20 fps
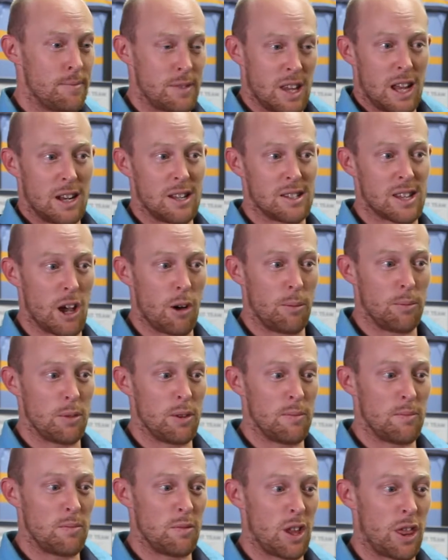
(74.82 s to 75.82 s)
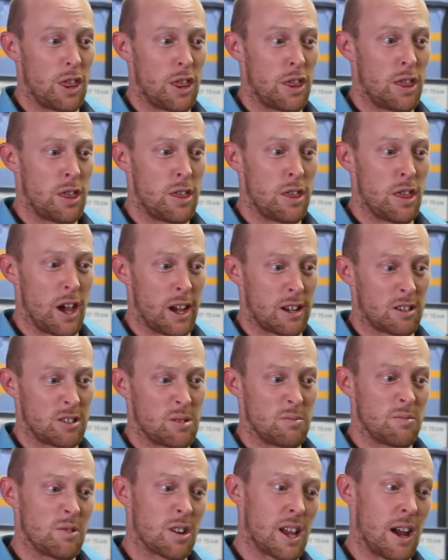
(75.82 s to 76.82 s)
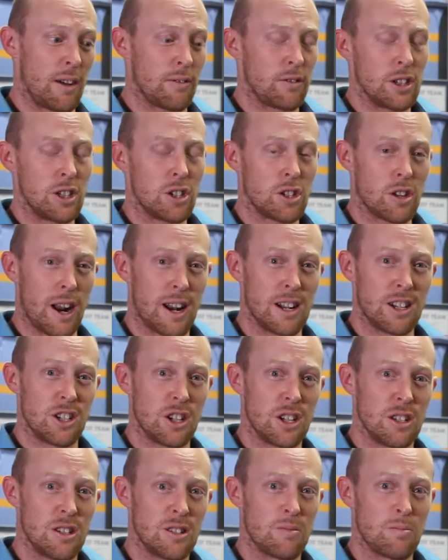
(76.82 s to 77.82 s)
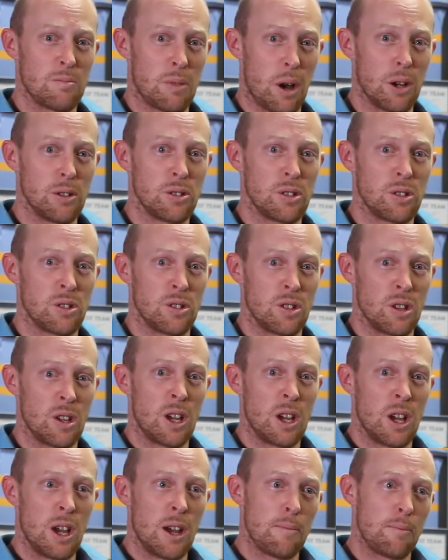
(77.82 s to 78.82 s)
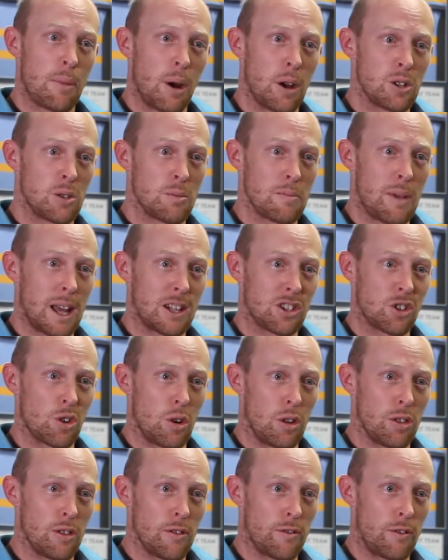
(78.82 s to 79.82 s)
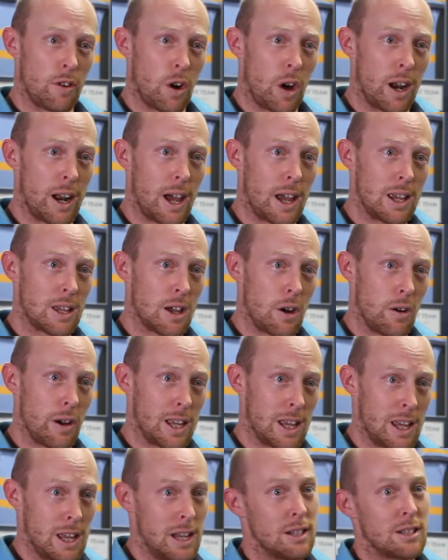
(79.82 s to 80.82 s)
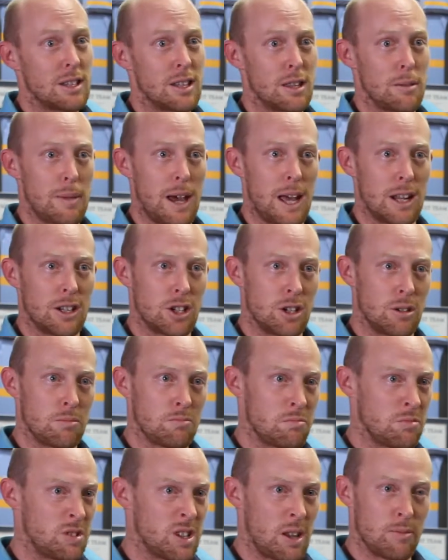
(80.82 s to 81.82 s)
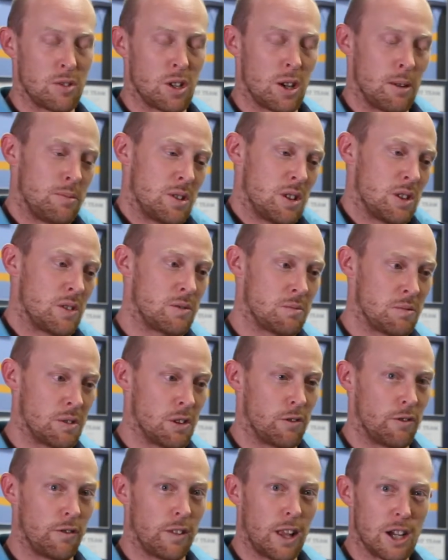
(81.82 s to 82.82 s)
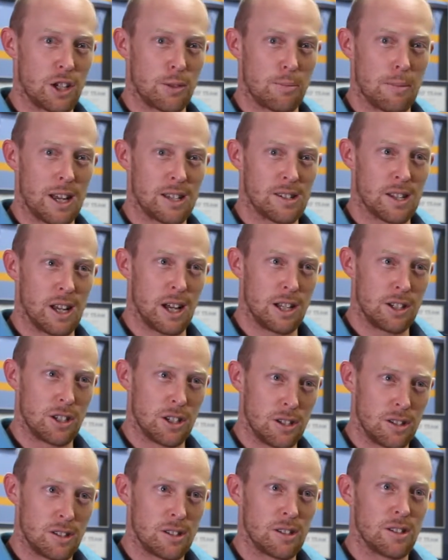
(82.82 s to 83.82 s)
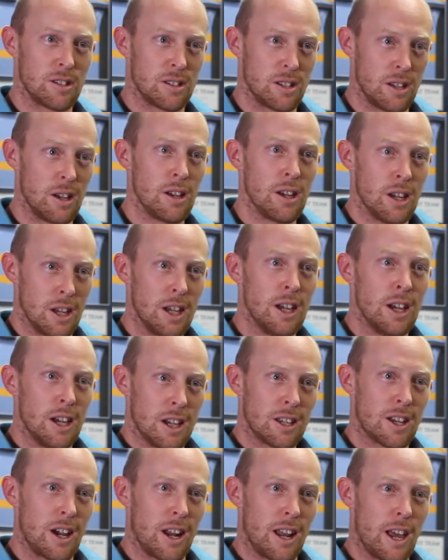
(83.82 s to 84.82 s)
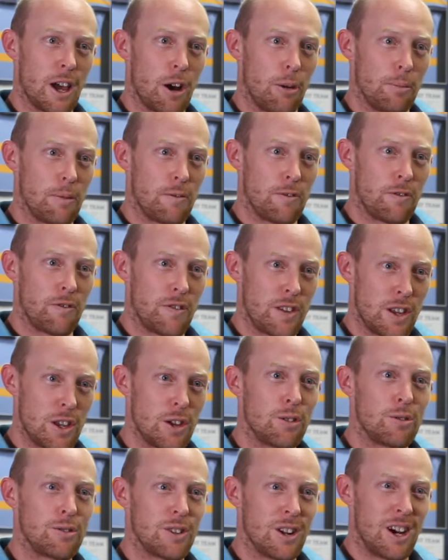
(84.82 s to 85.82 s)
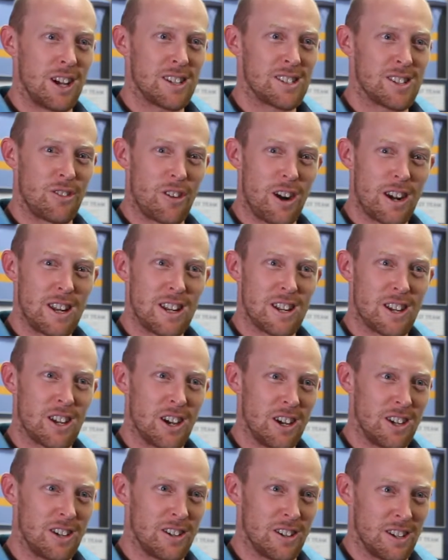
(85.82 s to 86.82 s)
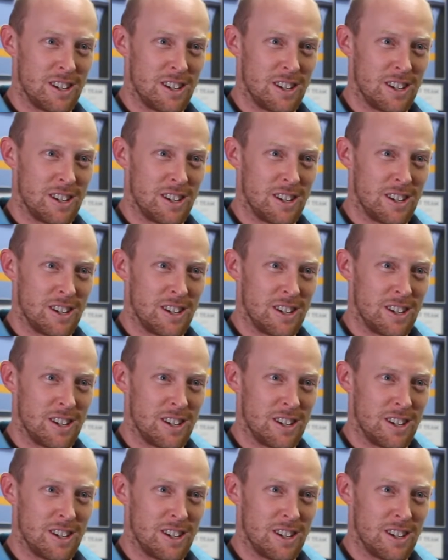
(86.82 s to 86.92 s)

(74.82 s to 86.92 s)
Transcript: Yeah, just help them with like some recovery strategies post-match or on the Friday going into the match. Sometimes just little flush massages just to kind of help them feel nice and ready to go.